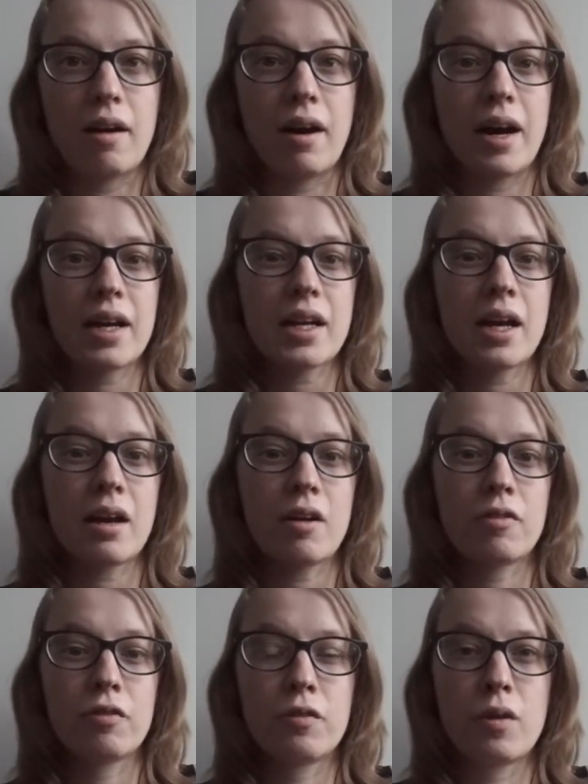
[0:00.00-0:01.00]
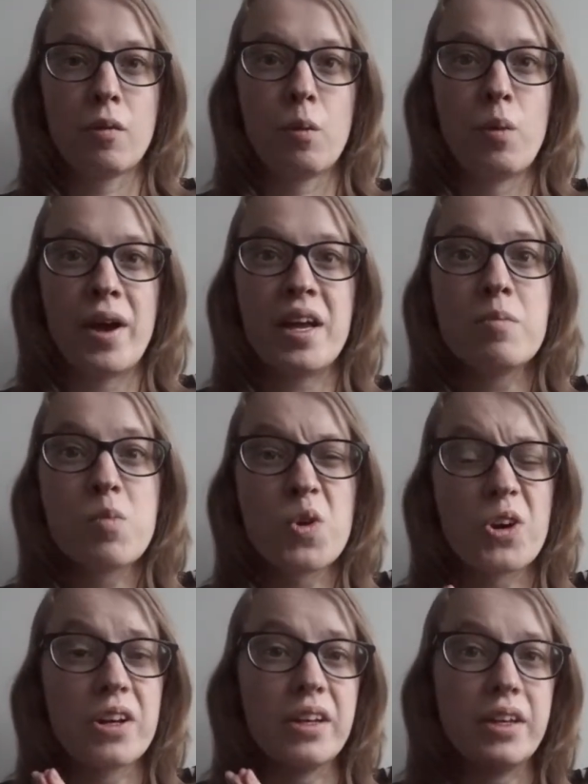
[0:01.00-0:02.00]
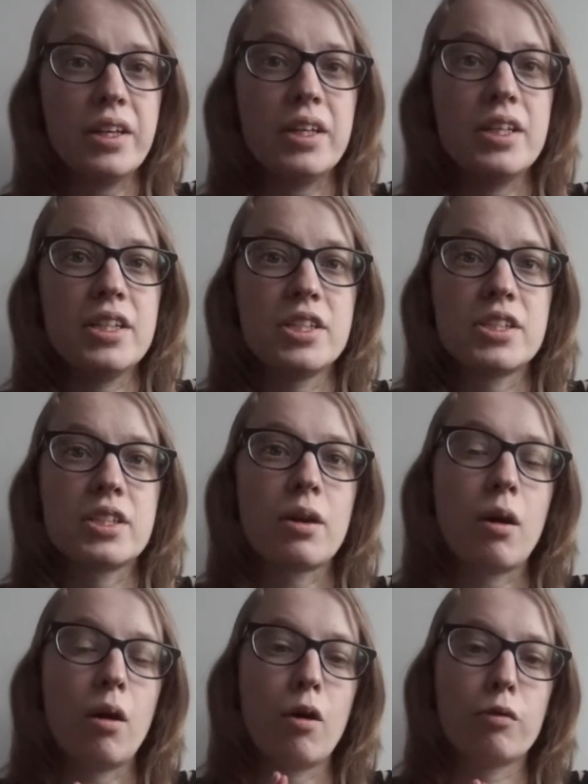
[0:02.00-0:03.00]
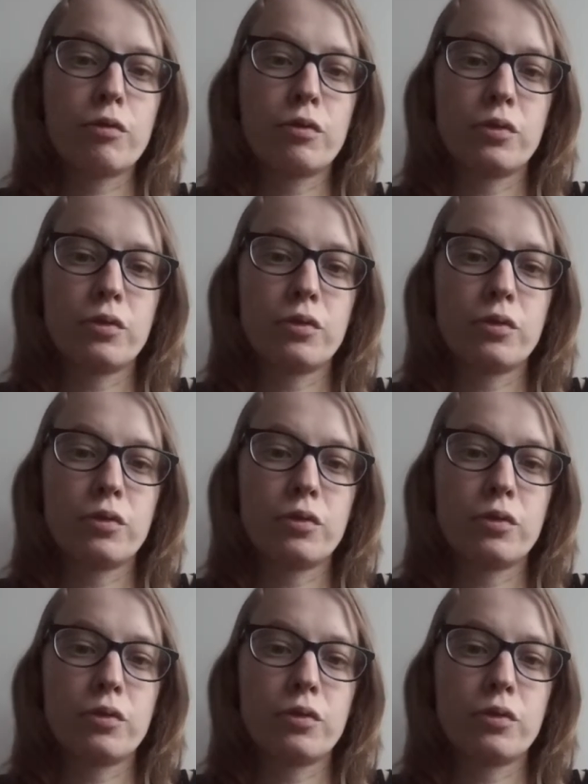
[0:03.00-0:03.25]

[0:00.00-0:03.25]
I have way more ease of